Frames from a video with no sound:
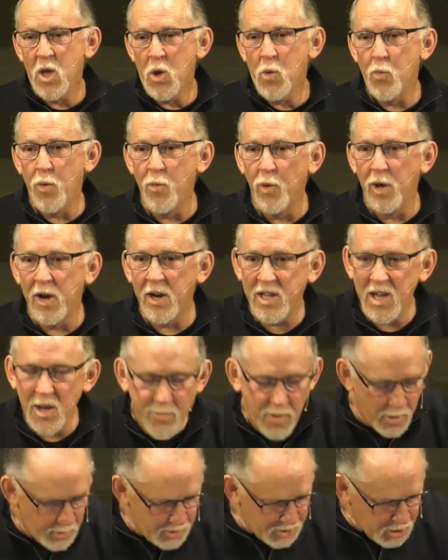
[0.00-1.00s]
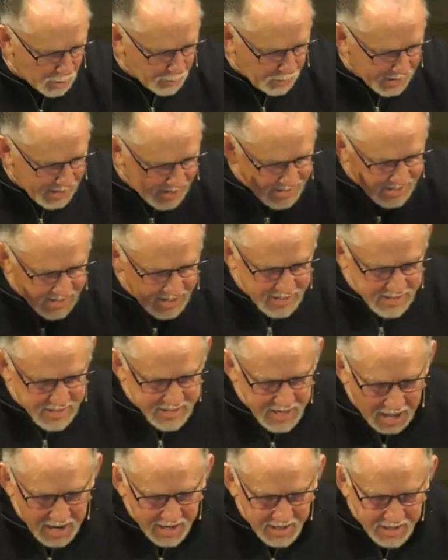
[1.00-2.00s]
We want to come up with our own plan. He did
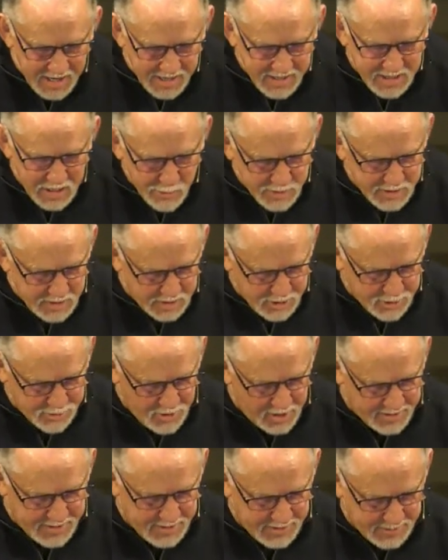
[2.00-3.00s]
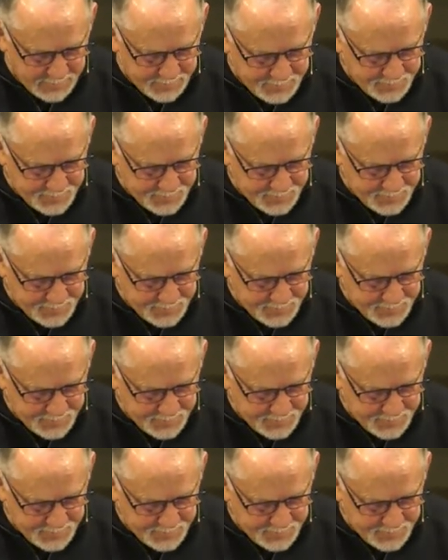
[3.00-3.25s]
exactly as he was instructed.